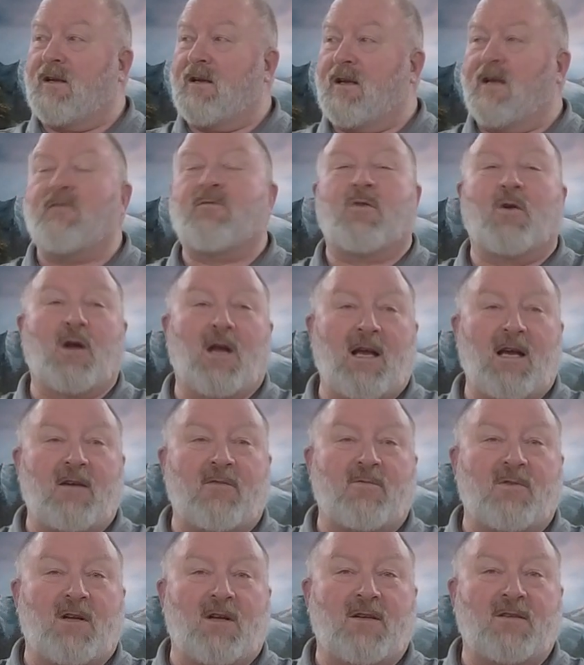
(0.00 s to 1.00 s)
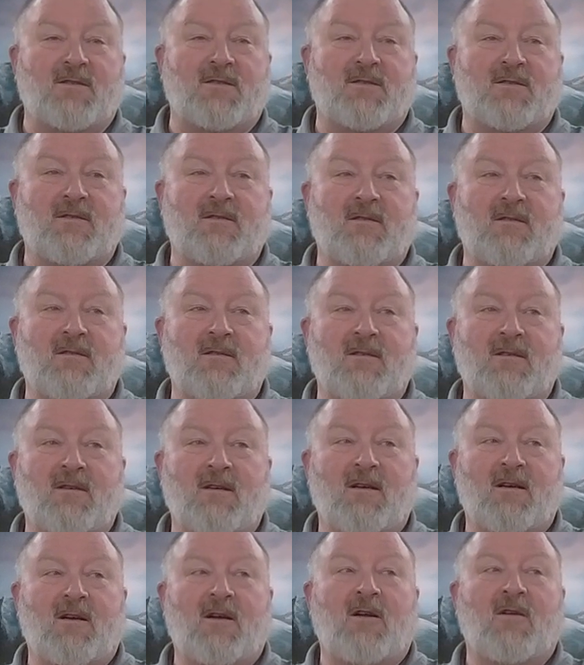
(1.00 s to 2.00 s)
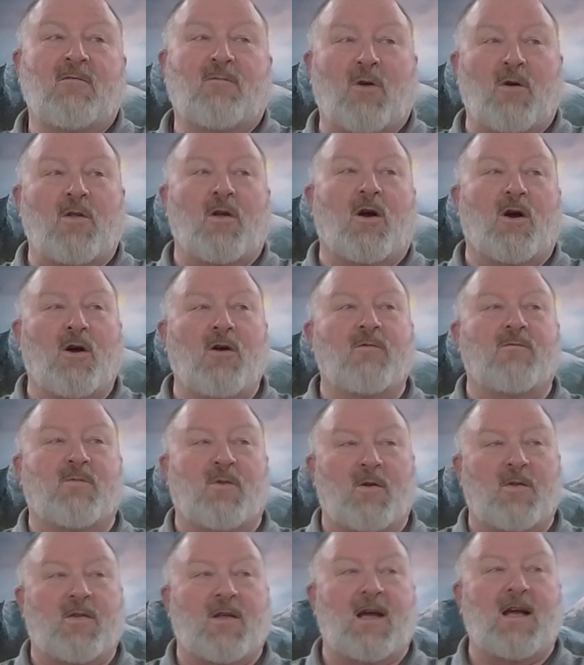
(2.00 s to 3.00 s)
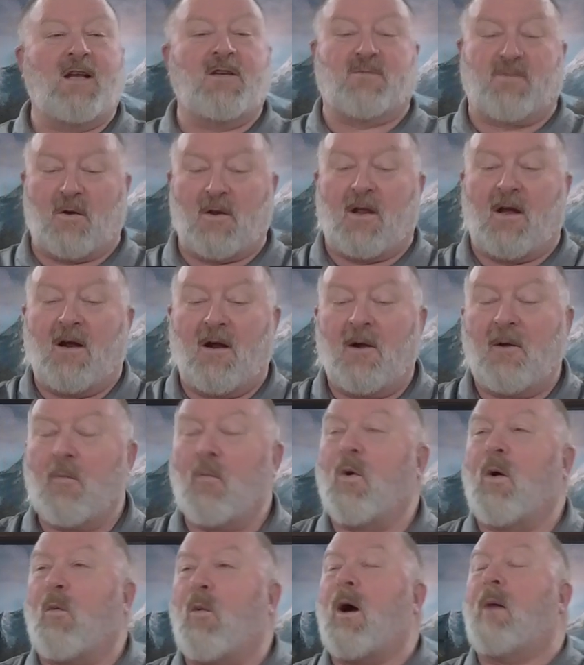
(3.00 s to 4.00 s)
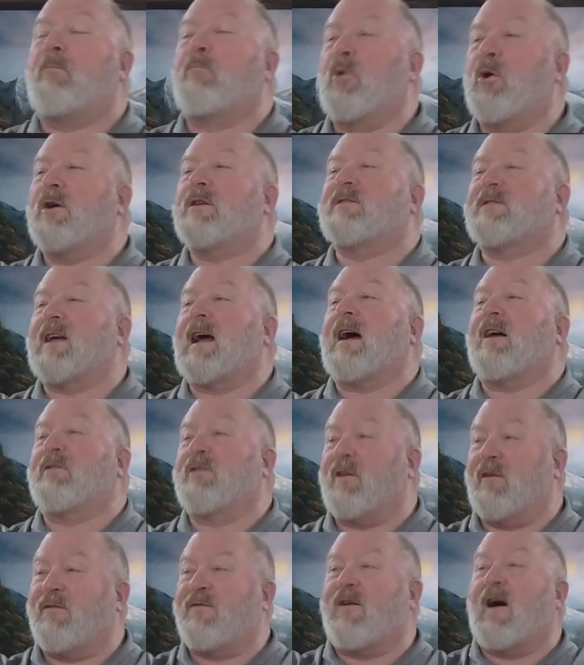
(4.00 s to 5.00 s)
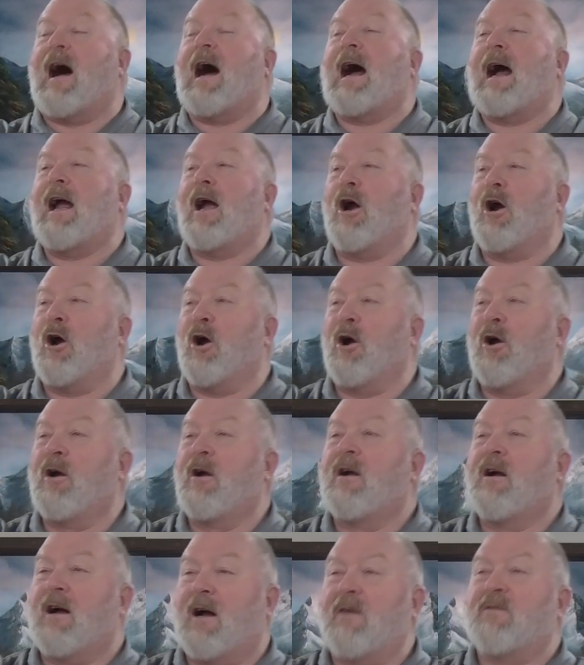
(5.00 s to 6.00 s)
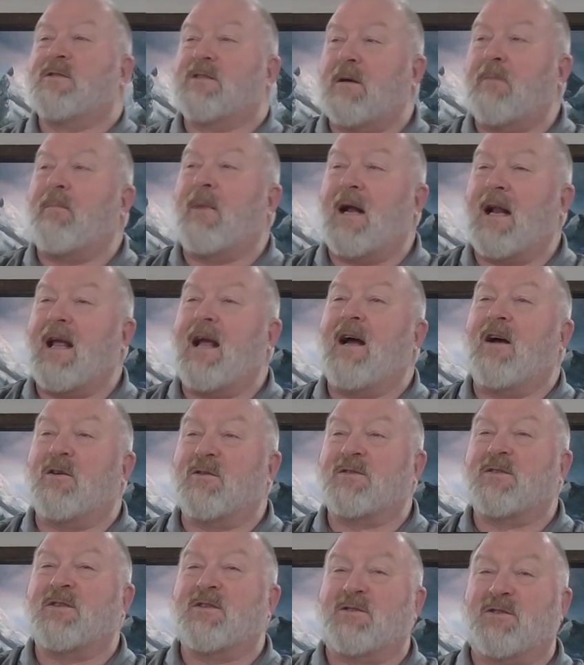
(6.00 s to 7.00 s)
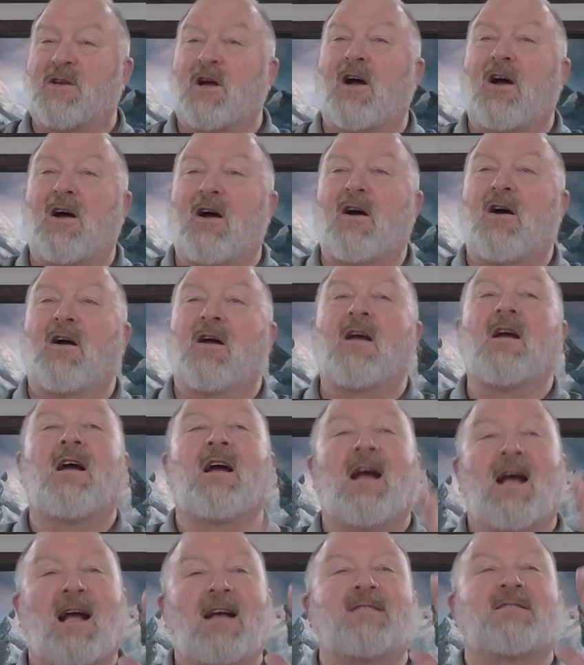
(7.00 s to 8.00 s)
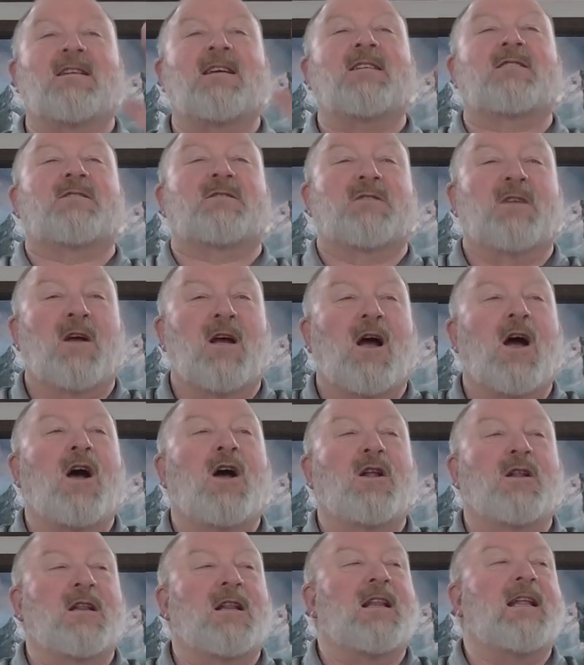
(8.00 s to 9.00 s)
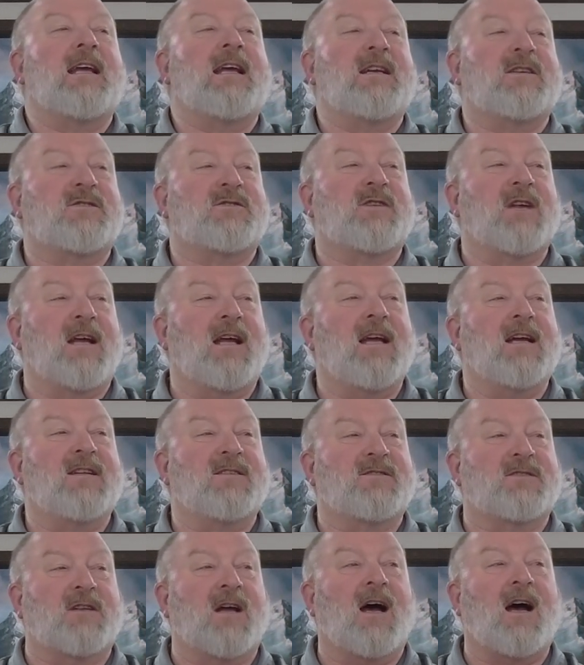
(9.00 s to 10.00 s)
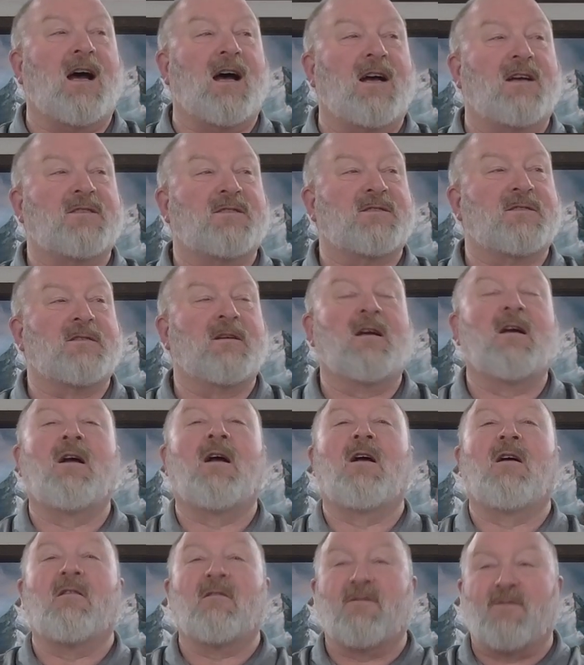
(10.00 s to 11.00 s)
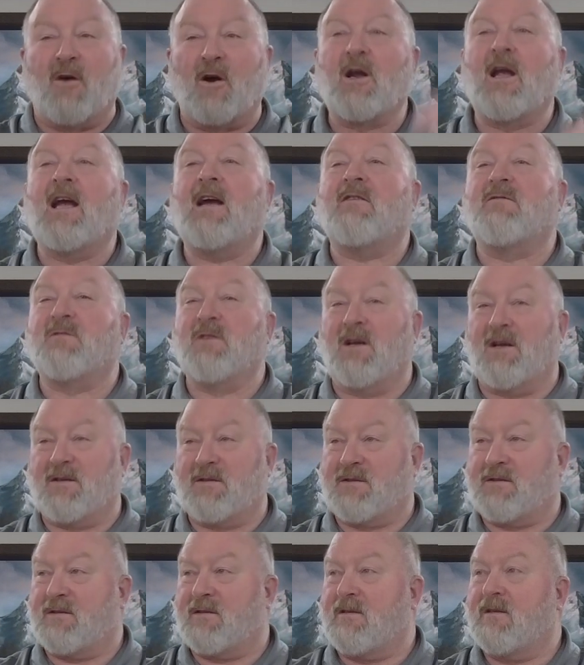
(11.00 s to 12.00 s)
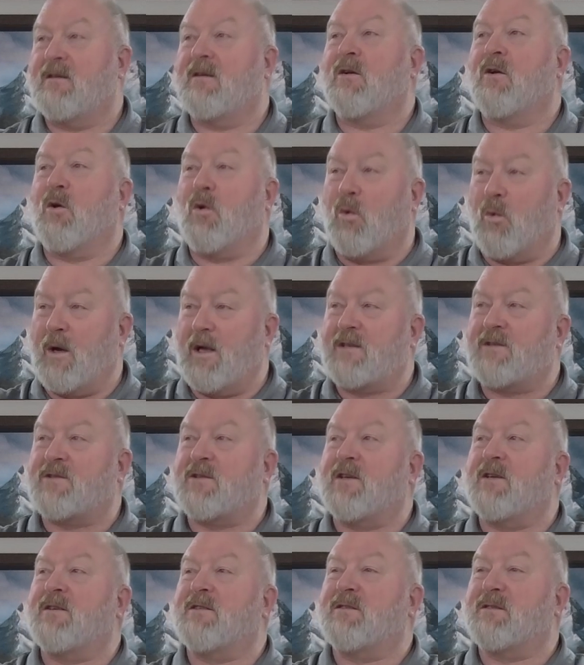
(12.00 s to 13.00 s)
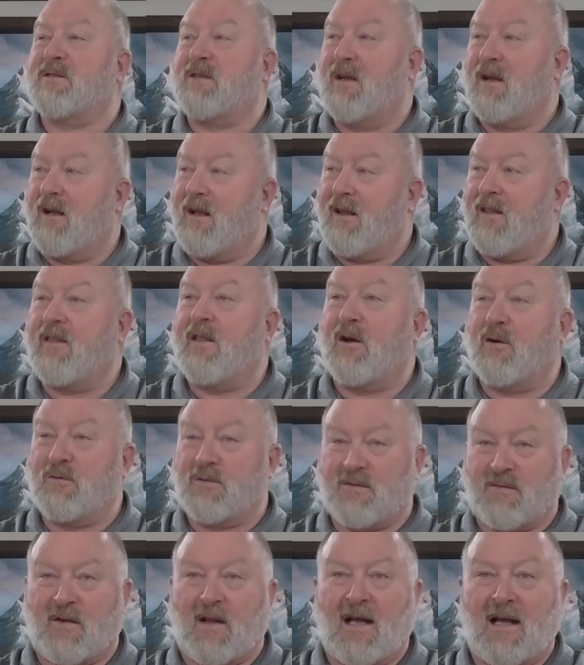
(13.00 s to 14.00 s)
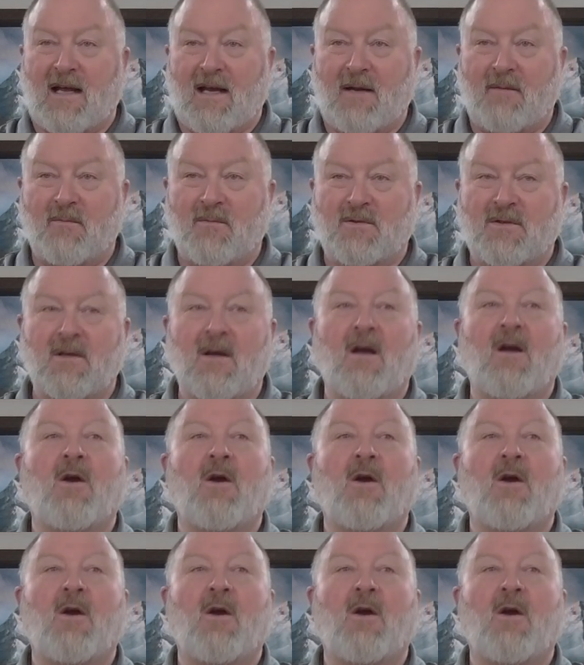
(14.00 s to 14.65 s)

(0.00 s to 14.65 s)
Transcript: And forgiveness for the hurtful things, for the what, what puts out the fire of somebody else's tongue as it's unleashed against us, forgiveness quenches those flames.